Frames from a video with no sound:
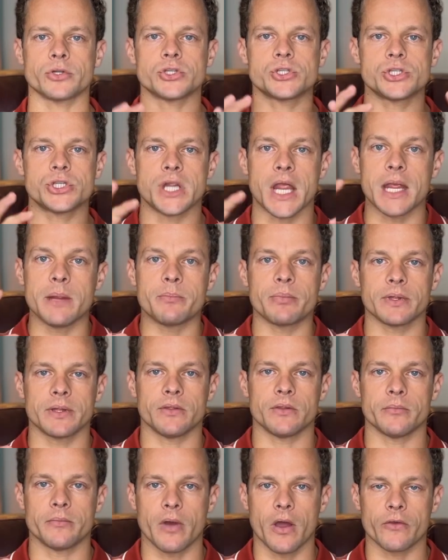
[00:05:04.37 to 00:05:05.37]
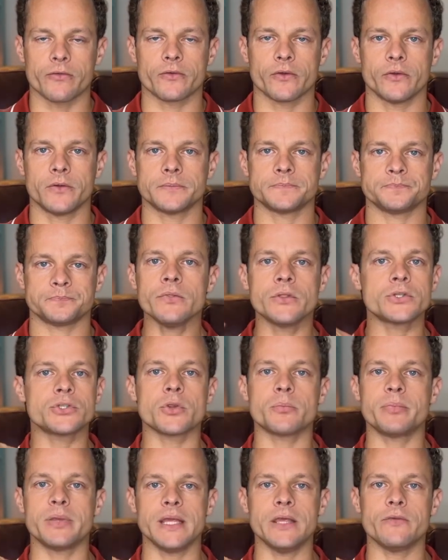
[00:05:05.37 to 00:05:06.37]
shape in the muscle. The
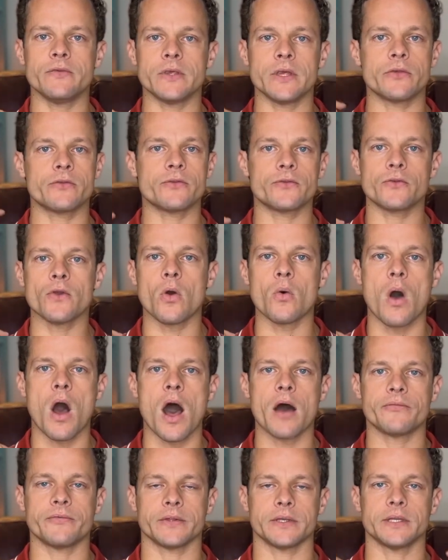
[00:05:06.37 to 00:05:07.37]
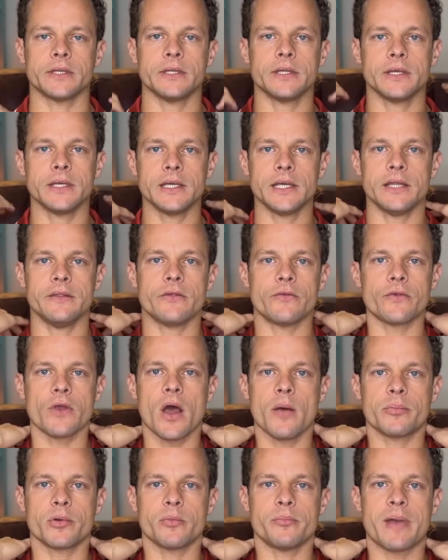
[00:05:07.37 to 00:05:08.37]
trapezius so often in this
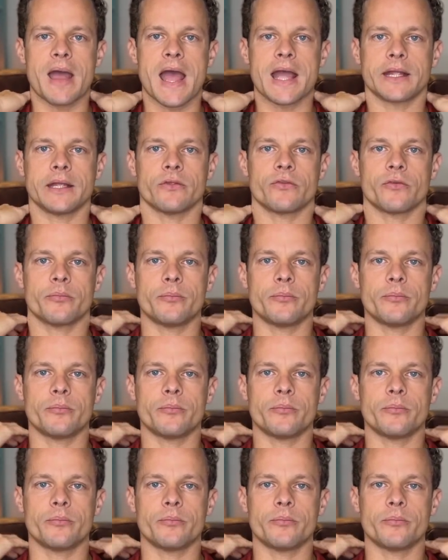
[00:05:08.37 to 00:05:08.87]
upper back, it's